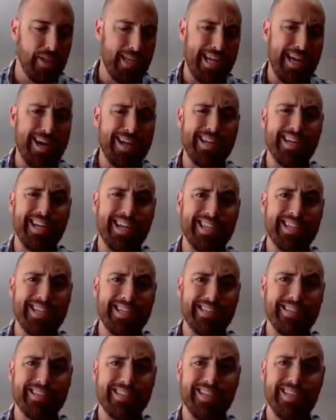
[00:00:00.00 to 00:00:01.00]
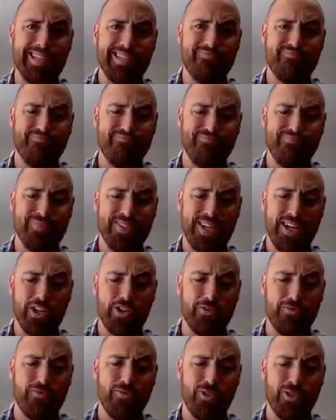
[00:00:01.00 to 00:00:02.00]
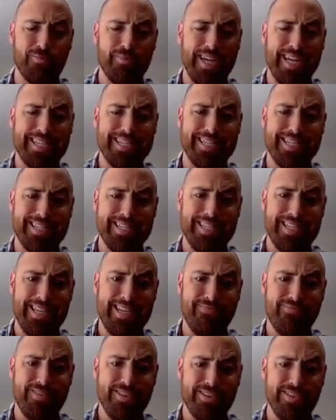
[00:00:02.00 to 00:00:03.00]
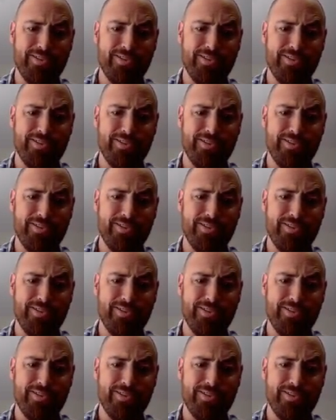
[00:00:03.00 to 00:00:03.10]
that out in other, other formats, if you